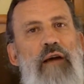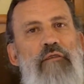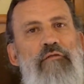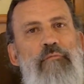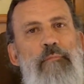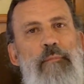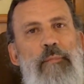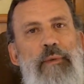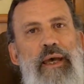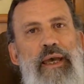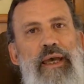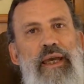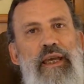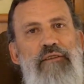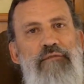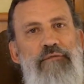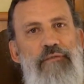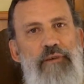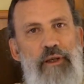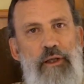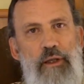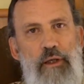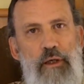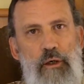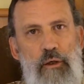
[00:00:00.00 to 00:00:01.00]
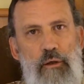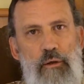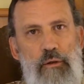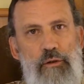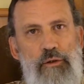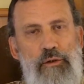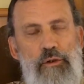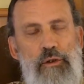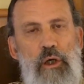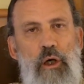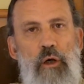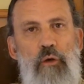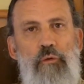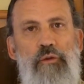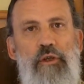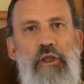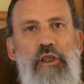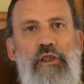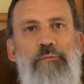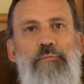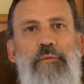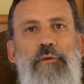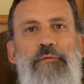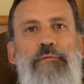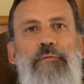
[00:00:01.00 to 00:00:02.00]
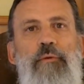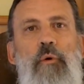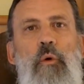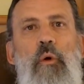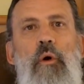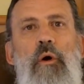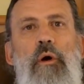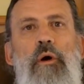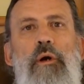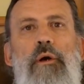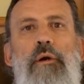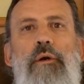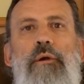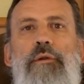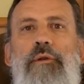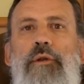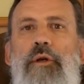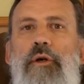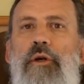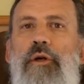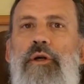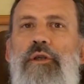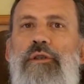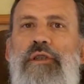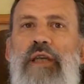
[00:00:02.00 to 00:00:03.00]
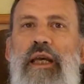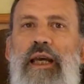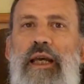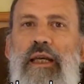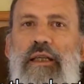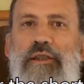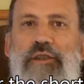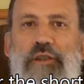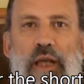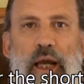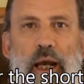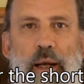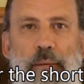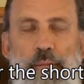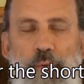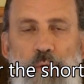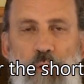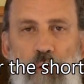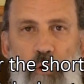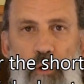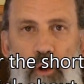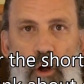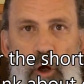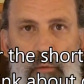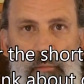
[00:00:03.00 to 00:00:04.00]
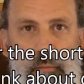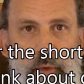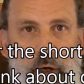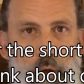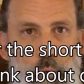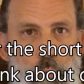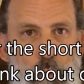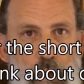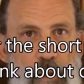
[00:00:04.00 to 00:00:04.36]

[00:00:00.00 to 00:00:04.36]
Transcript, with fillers: I've made videos on this before. There's a chapter on my